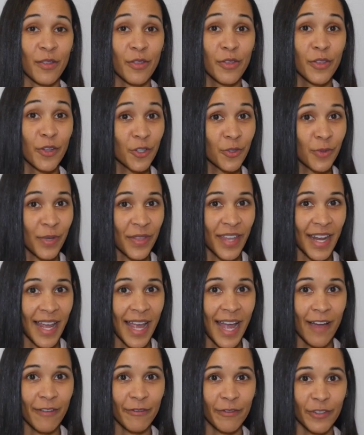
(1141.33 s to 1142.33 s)
third one that I
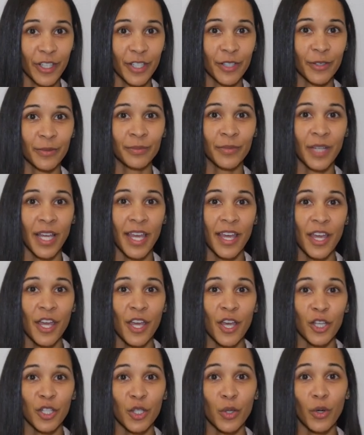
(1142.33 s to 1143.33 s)
have for you
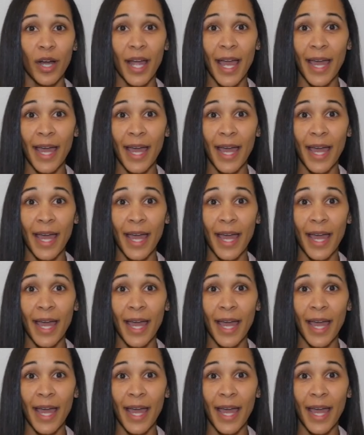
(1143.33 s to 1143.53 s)
you are